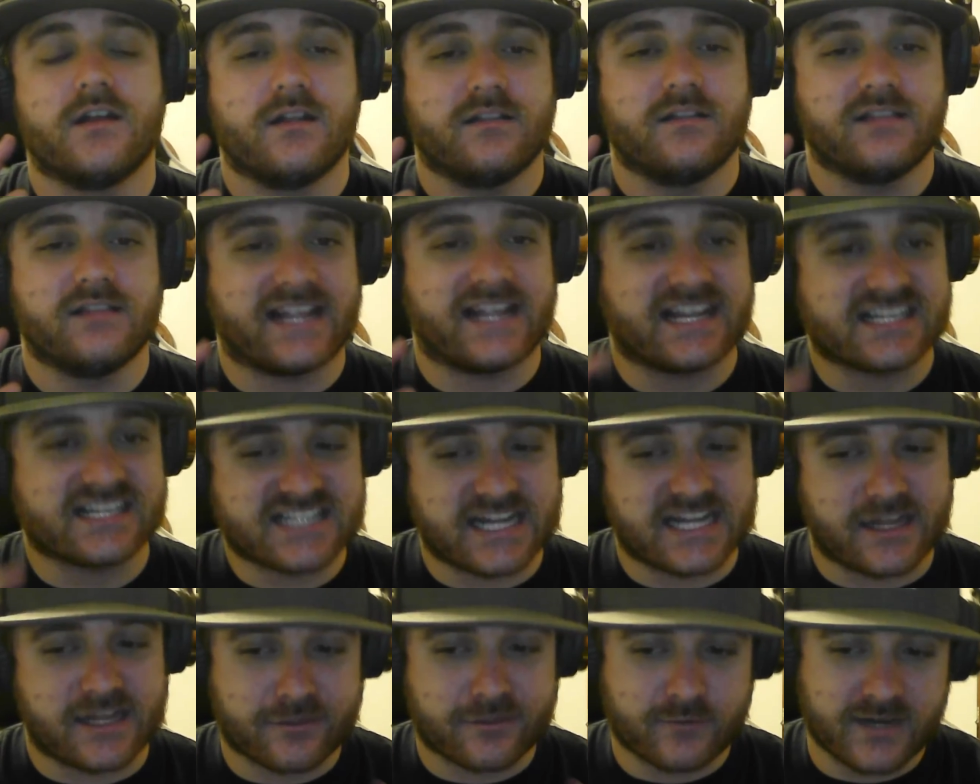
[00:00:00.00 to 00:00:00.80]
Like I
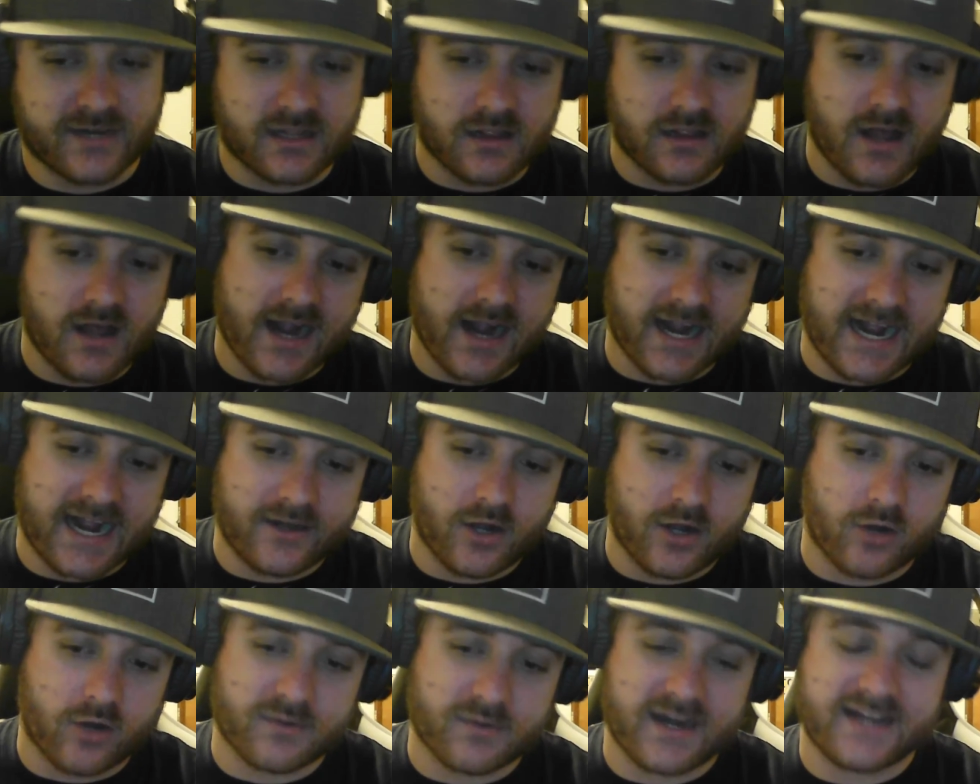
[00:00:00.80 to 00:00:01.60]
said, 3 o'clock. I
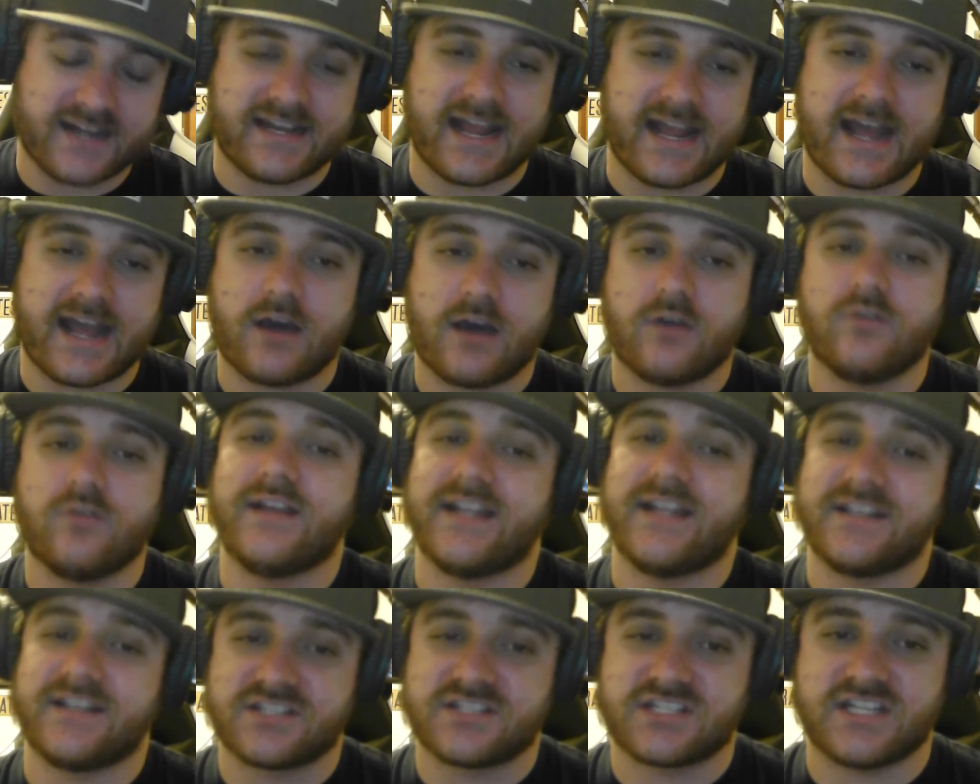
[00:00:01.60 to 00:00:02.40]
know right now
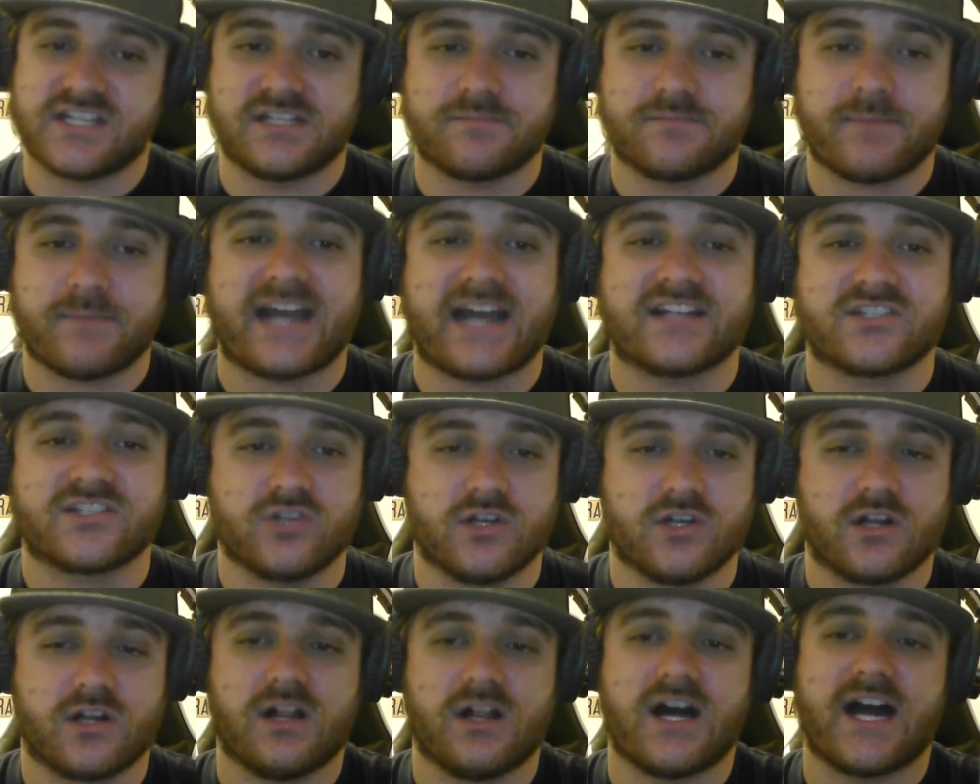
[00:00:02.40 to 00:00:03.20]
it's past
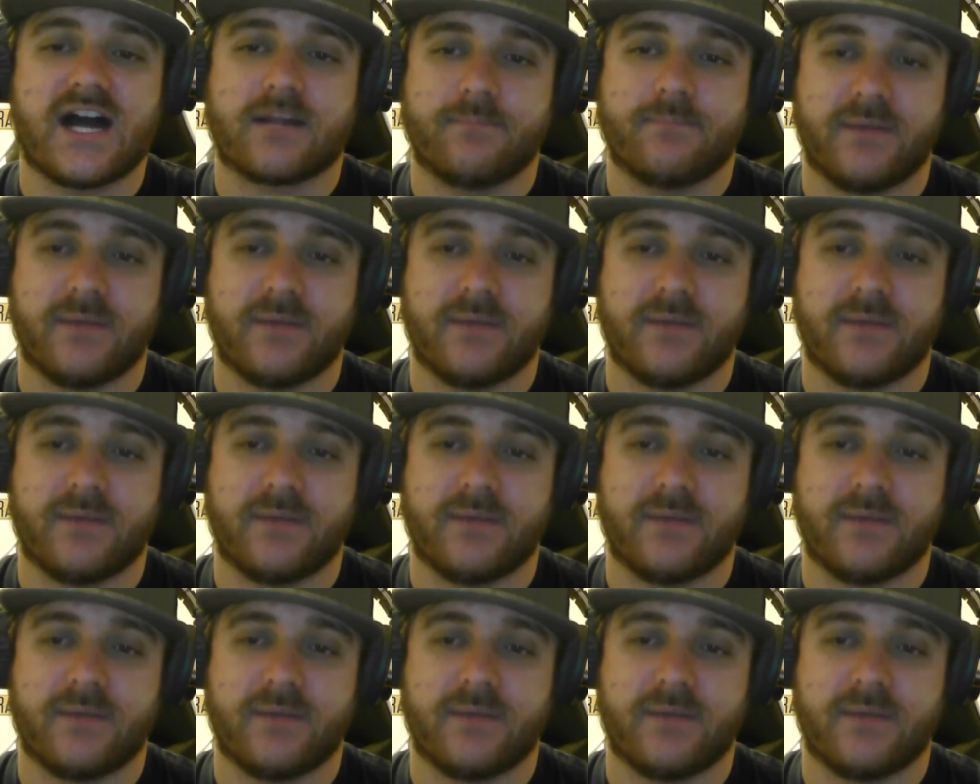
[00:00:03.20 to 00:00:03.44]
3 o'clock,